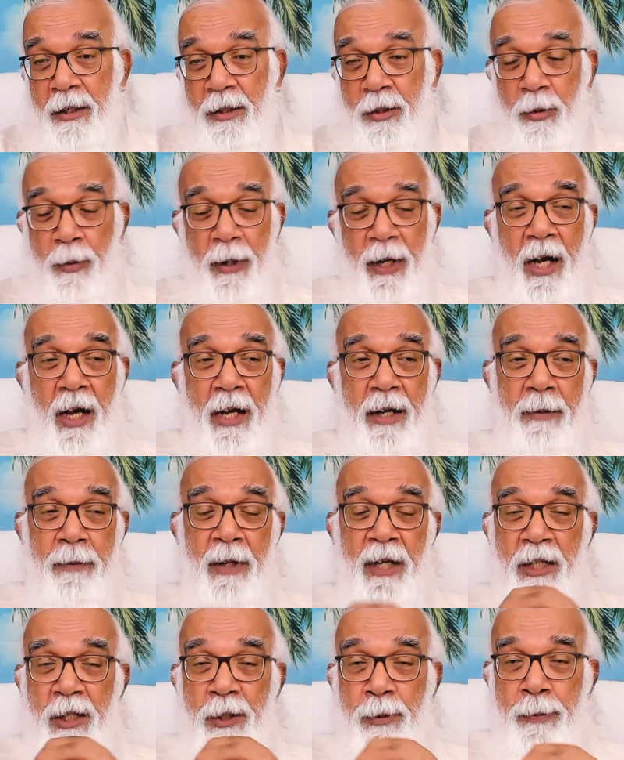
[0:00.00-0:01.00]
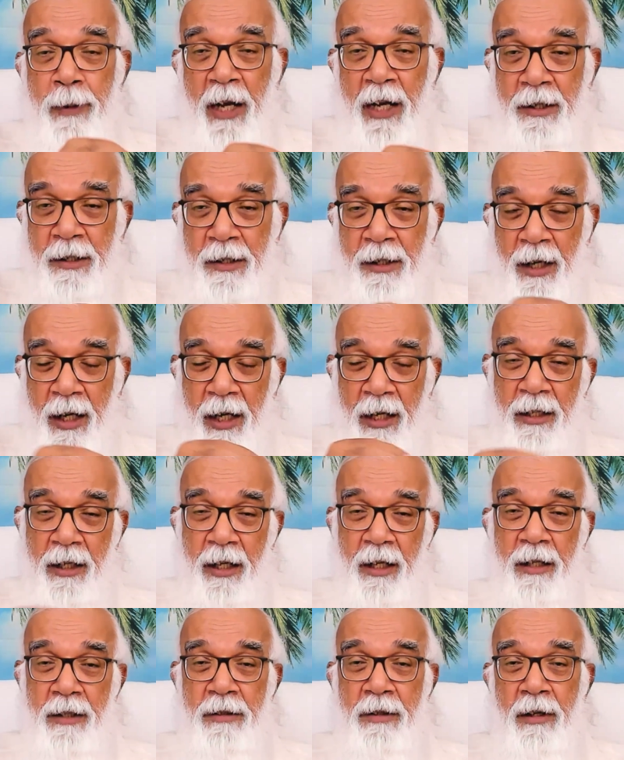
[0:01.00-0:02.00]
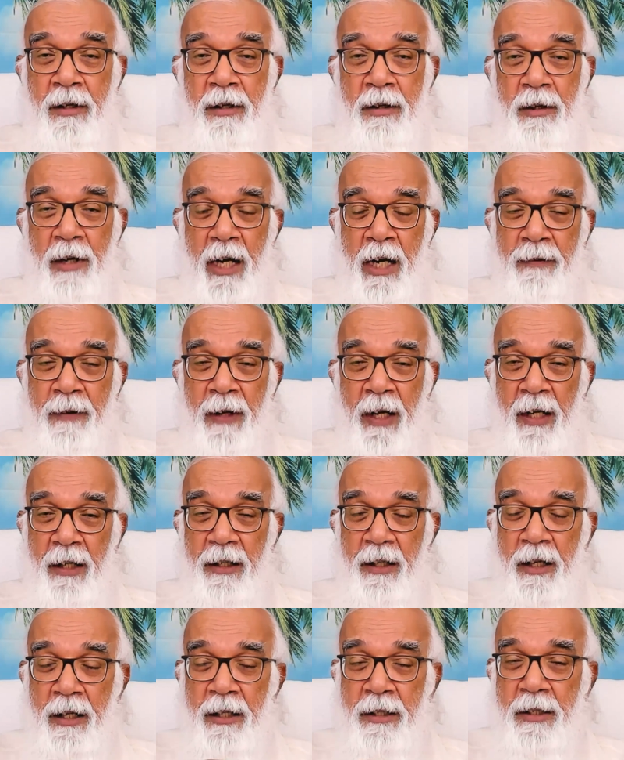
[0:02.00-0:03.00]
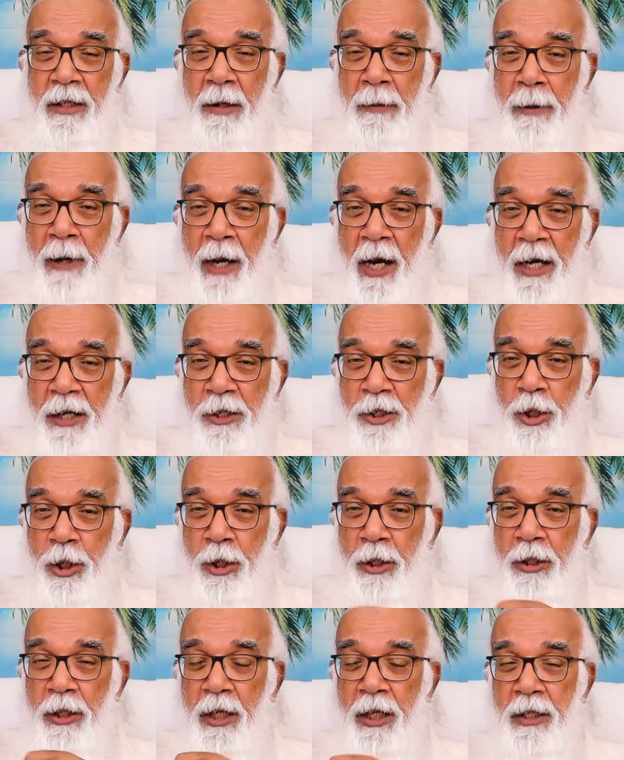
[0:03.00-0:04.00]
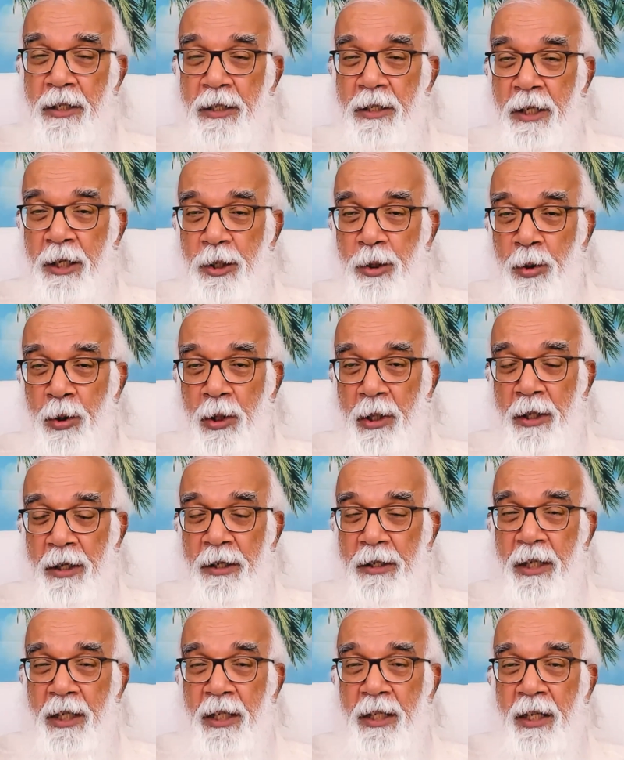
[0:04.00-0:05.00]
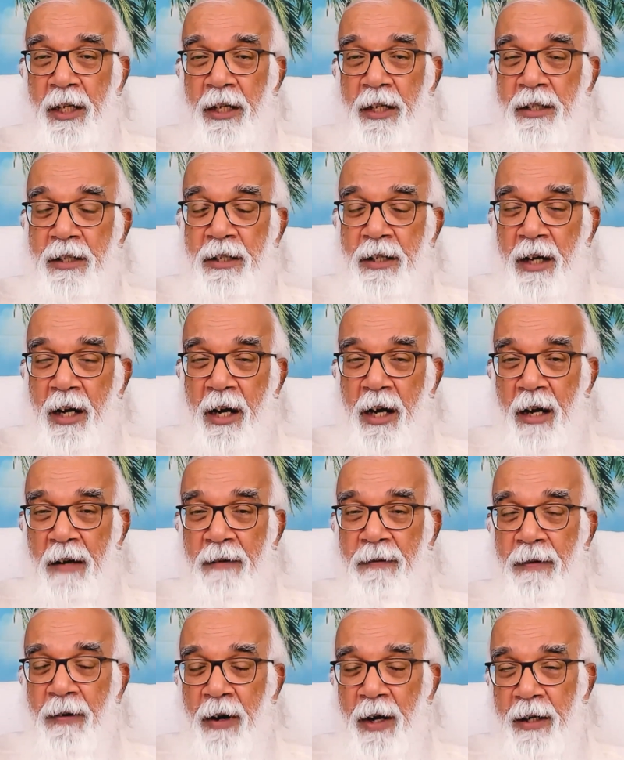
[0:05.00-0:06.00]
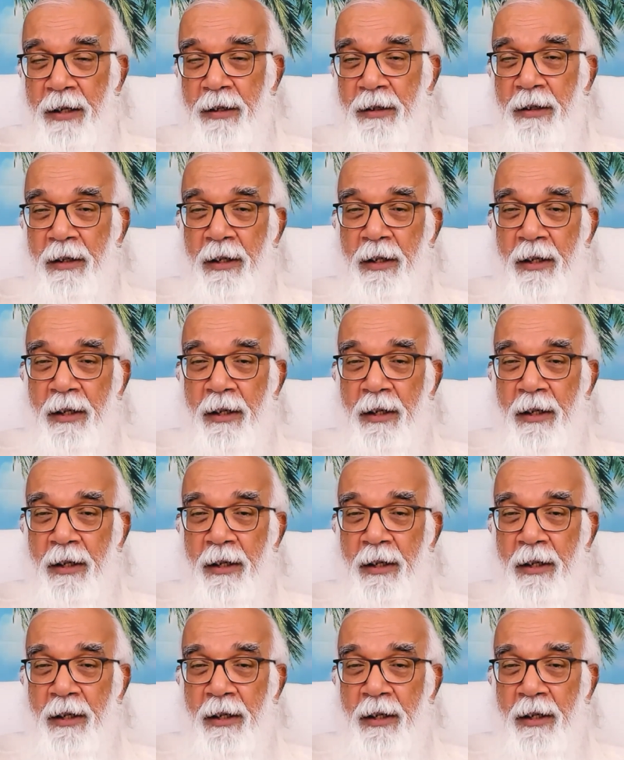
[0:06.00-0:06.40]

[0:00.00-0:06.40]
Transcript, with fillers: So when I am expecting, there is a craving, there is a passion, there is a duality, there is a conflict.